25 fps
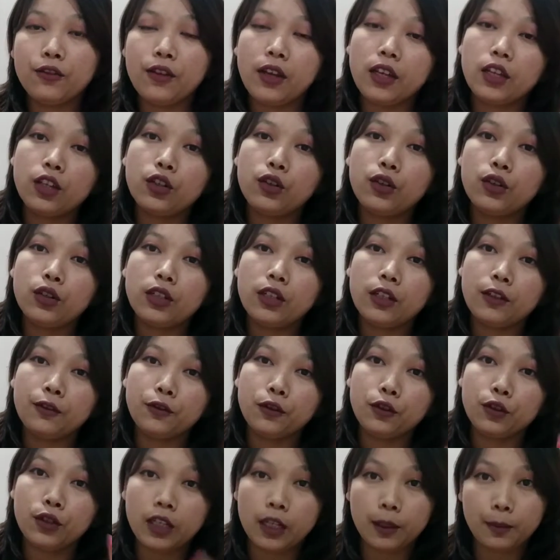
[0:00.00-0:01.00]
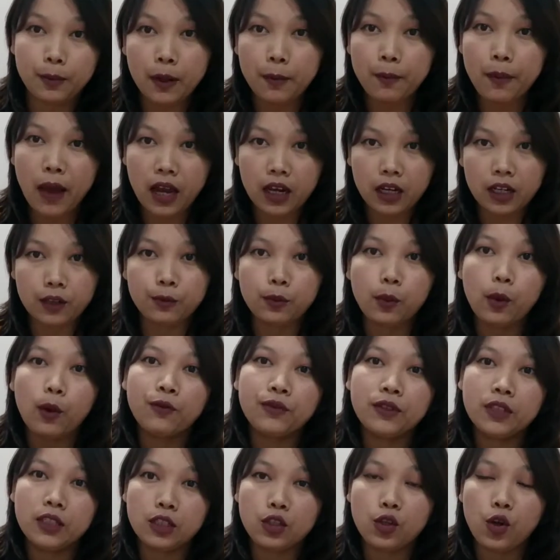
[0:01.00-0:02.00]
very good if you keep a backup
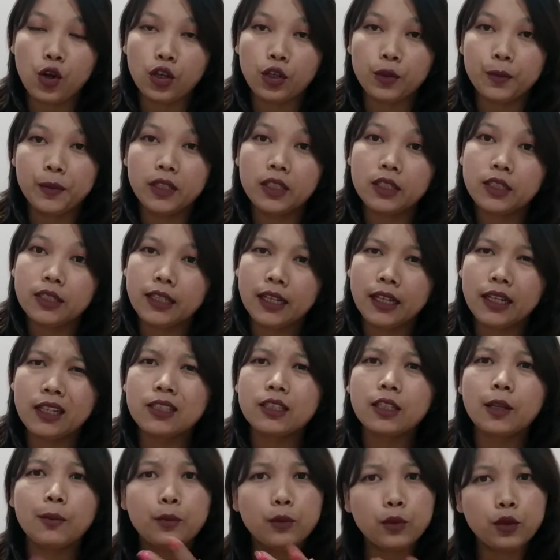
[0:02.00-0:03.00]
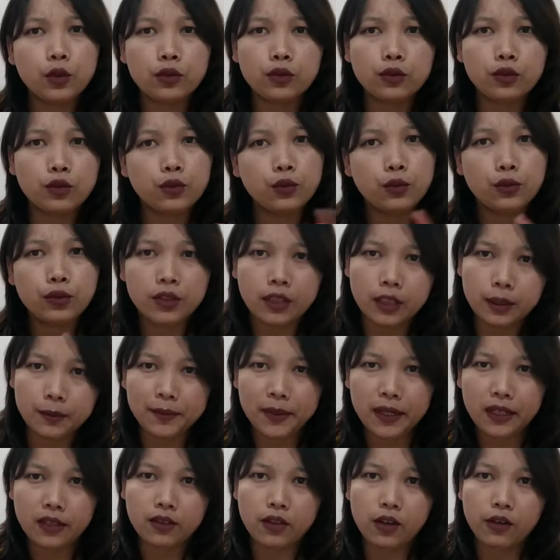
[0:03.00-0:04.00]
of this document. Take some more
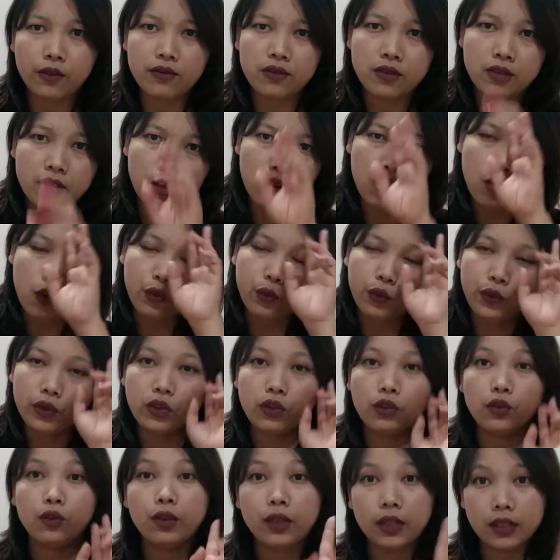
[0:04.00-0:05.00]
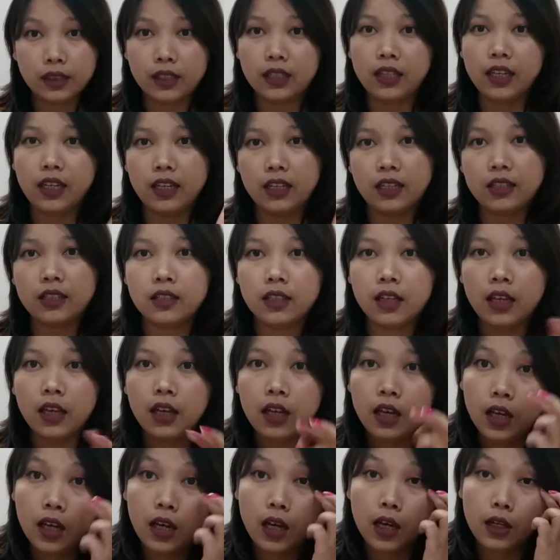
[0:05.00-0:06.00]
2-3 printouts along with you in case
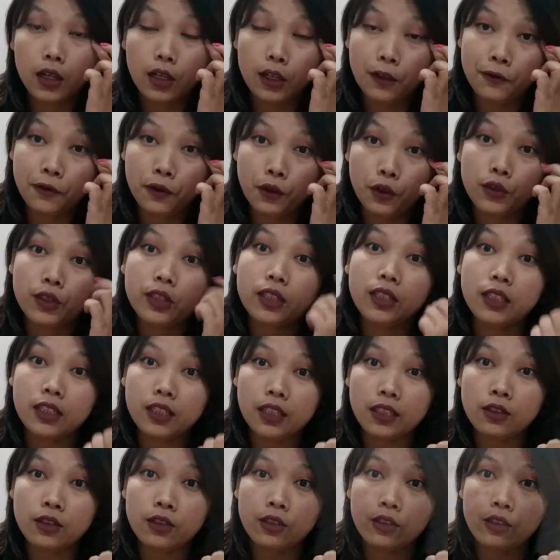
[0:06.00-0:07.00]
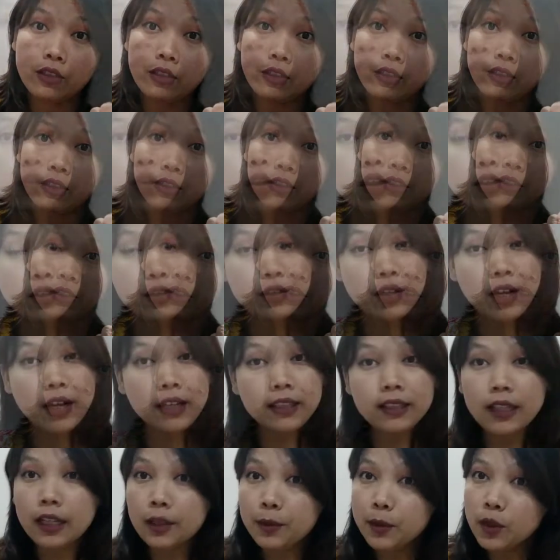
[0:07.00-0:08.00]
if you need. So also
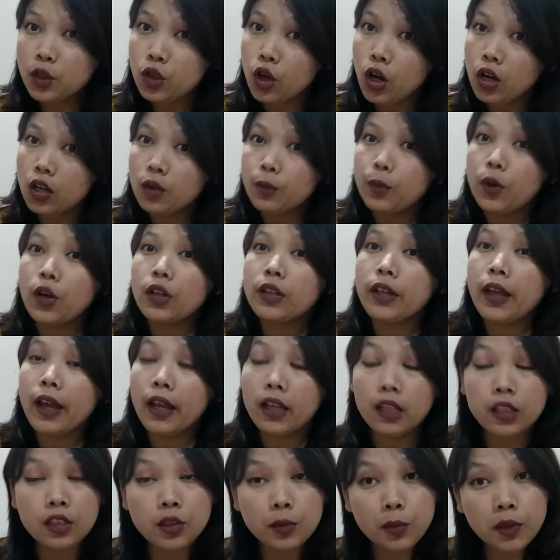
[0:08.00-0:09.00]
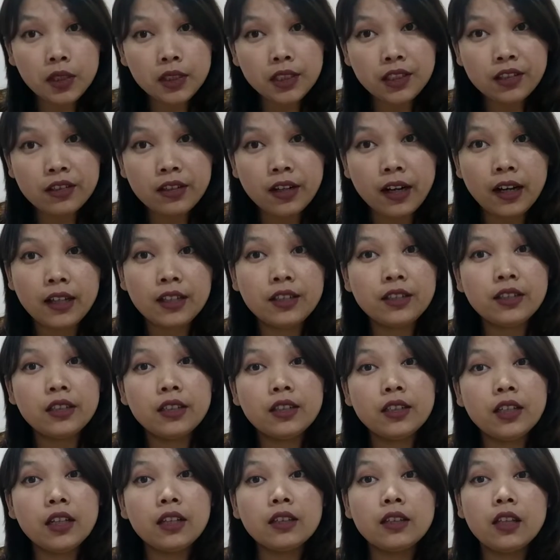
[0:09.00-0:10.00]
guys, let me talk about the eligibility
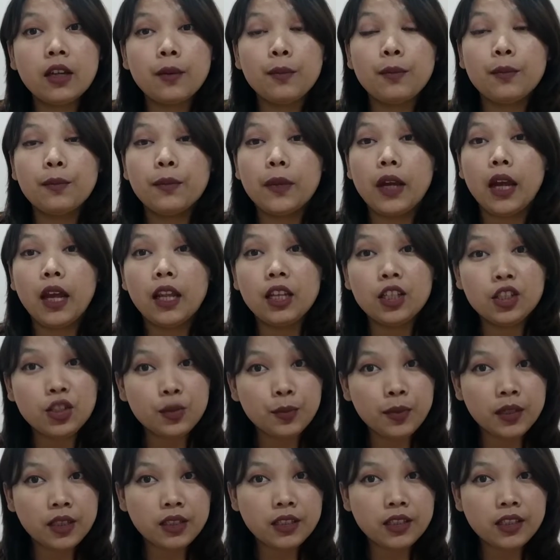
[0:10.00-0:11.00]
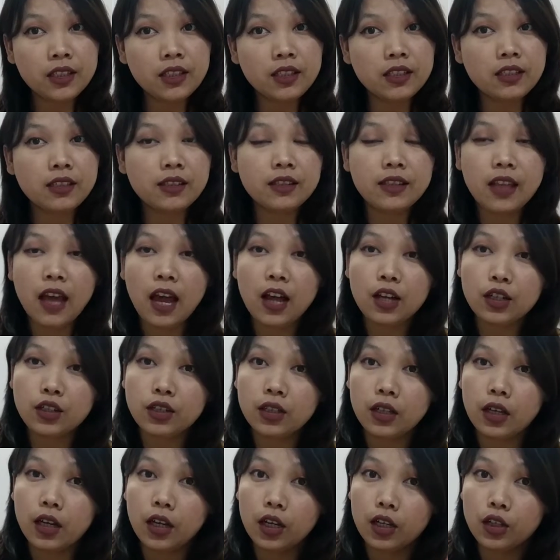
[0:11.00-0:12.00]
criteria. The eligibility is
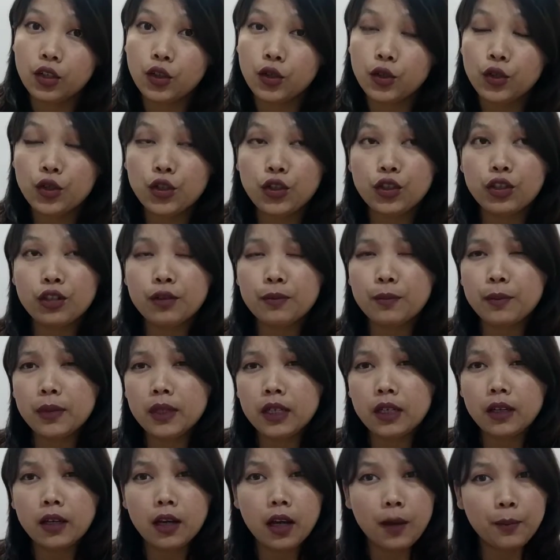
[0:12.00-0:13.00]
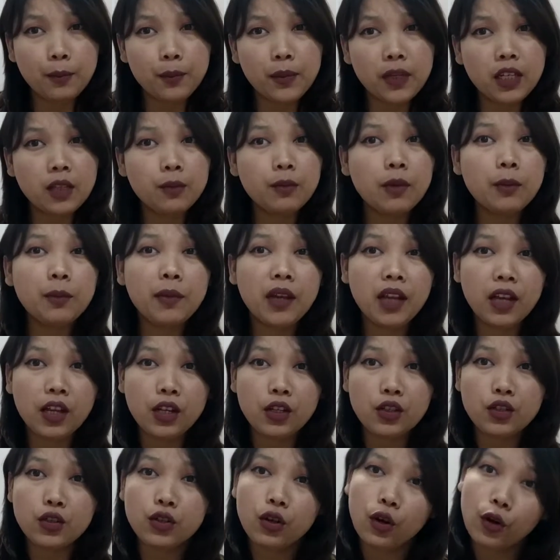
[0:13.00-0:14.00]
that you should be a minimum
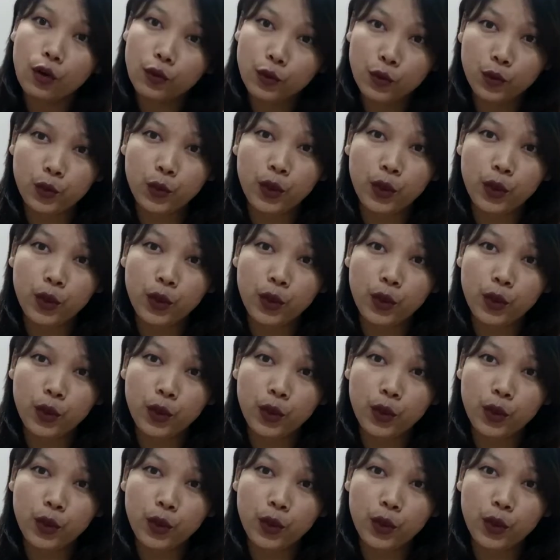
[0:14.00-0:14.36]
age of